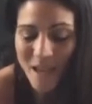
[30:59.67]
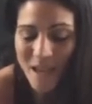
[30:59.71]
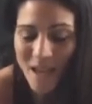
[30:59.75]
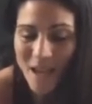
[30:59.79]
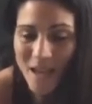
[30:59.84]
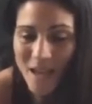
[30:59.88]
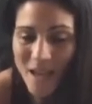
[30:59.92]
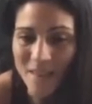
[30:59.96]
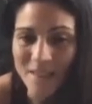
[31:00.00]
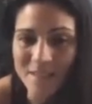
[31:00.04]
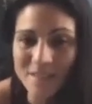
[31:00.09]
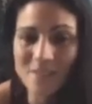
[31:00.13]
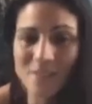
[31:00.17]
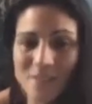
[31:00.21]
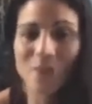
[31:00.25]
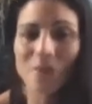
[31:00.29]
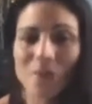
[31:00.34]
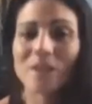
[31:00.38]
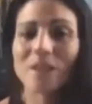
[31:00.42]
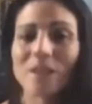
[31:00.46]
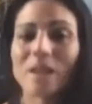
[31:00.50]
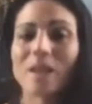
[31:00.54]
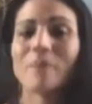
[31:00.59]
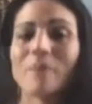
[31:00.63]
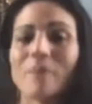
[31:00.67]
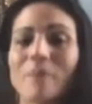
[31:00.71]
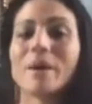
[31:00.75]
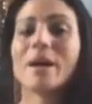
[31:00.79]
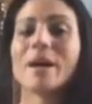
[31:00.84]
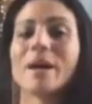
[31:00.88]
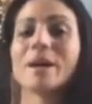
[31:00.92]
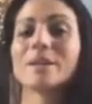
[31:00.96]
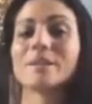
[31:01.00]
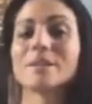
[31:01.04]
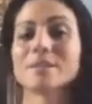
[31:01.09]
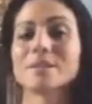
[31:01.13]
And then slowly come
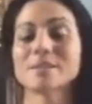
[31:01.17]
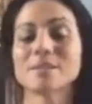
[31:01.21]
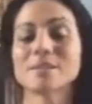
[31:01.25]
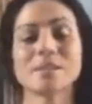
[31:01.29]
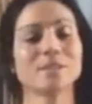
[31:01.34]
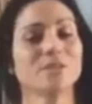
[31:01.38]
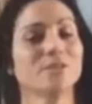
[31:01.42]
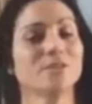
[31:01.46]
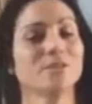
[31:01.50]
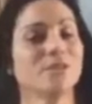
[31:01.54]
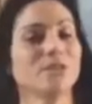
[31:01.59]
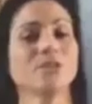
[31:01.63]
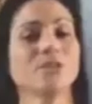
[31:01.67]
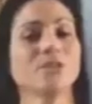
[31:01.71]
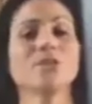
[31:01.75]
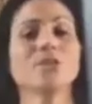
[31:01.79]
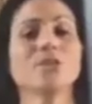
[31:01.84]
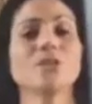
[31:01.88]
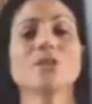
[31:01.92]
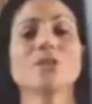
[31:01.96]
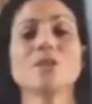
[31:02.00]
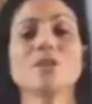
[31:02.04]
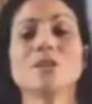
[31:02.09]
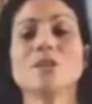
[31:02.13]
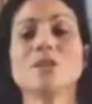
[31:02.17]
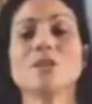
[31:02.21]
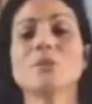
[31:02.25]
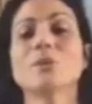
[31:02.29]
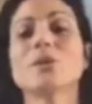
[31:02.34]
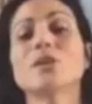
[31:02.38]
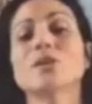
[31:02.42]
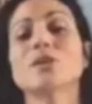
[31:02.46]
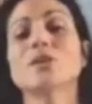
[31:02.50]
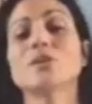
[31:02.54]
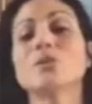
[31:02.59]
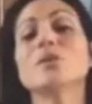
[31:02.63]
back to center. Good. We're
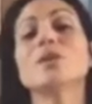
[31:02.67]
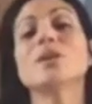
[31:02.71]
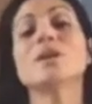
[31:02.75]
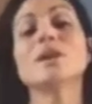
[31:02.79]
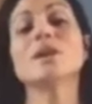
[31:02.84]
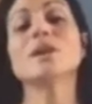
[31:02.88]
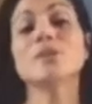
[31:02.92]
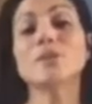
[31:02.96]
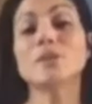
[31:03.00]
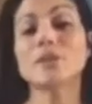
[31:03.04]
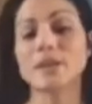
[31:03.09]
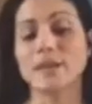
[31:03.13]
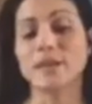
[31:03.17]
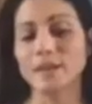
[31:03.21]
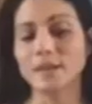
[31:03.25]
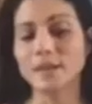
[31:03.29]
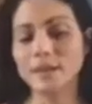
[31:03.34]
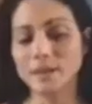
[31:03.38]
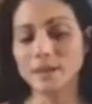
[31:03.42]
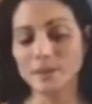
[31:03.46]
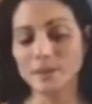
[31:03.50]
going to do the other leg.